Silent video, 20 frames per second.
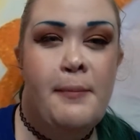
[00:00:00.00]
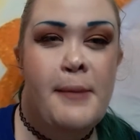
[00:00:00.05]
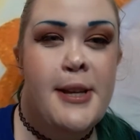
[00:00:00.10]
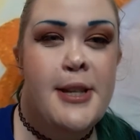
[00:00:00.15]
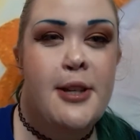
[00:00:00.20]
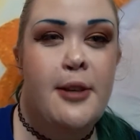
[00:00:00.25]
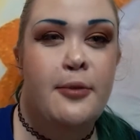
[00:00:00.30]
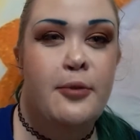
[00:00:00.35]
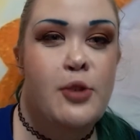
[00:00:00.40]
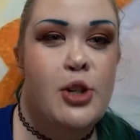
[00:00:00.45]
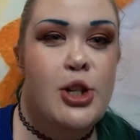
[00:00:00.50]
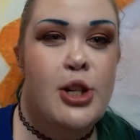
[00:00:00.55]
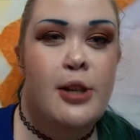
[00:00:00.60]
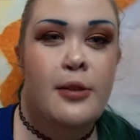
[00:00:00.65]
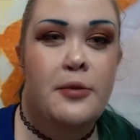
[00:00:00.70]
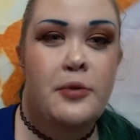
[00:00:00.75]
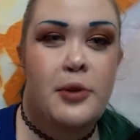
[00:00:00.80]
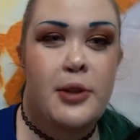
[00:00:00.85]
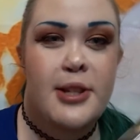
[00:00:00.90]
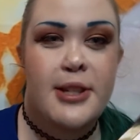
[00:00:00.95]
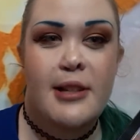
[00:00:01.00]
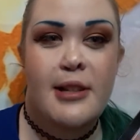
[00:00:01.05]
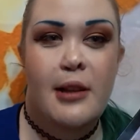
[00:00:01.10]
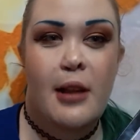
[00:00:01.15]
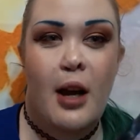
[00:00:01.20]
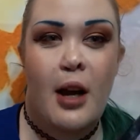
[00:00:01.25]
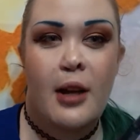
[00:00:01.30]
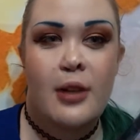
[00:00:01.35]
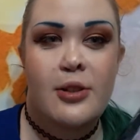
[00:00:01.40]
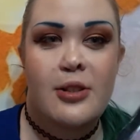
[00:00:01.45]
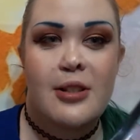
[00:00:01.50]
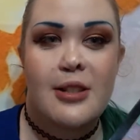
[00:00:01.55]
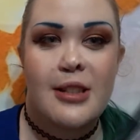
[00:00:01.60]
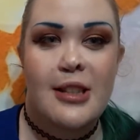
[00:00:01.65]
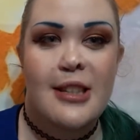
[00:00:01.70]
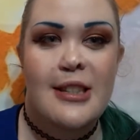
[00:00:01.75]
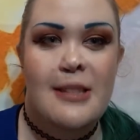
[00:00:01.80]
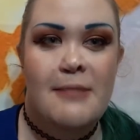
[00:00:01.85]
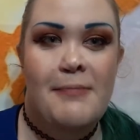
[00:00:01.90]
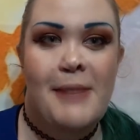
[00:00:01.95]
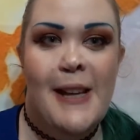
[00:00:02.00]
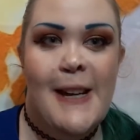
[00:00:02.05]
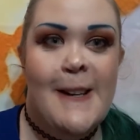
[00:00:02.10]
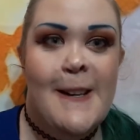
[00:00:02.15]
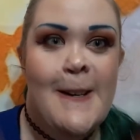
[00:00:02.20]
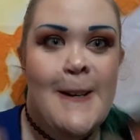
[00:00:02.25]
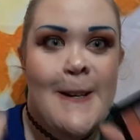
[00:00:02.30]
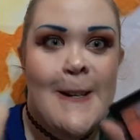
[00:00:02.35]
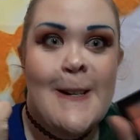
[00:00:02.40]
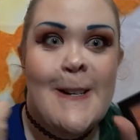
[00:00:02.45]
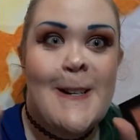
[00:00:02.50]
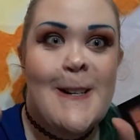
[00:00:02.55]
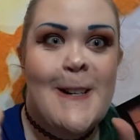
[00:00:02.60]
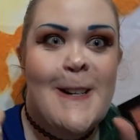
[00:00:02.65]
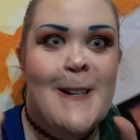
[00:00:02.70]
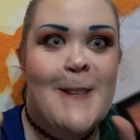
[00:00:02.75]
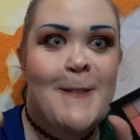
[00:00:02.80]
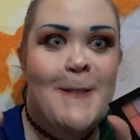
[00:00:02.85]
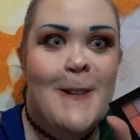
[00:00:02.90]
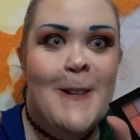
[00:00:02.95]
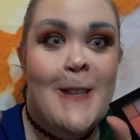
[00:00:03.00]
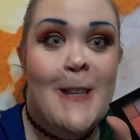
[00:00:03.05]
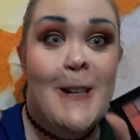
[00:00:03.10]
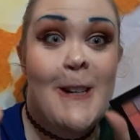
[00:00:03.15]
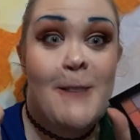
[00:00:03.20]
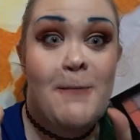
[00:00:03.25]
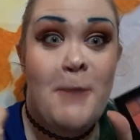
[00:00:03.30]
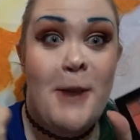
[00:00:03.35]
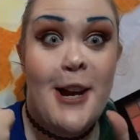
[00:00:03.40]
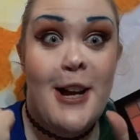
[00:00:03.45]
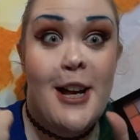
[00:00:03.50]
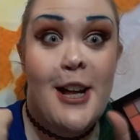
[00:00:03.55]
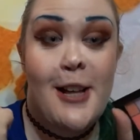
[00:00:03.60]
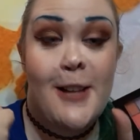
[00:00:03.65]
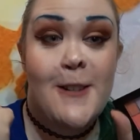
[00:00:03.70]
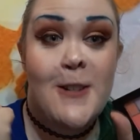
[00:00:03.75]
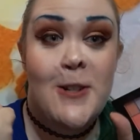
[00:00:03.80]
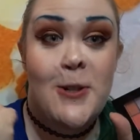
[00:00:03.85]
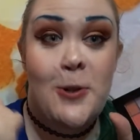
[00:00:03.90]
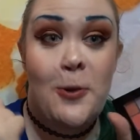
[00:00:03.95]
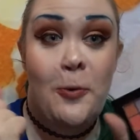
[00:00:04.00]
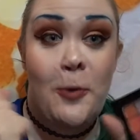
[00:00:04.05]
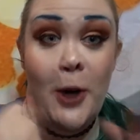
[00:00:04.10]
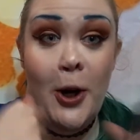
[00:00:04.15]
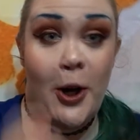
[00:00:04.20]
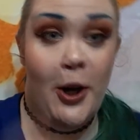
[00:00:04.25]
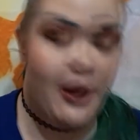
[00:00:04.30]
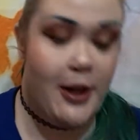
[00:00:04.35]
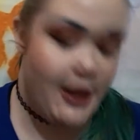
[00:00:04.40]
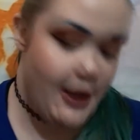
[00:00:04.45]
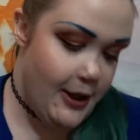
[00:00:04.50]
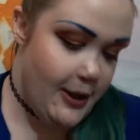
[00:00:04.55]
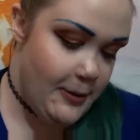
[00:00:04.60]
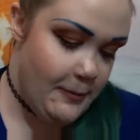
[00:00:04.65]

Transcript: myself reaching for this a lot, just because I'm like, I want the bright colors to work.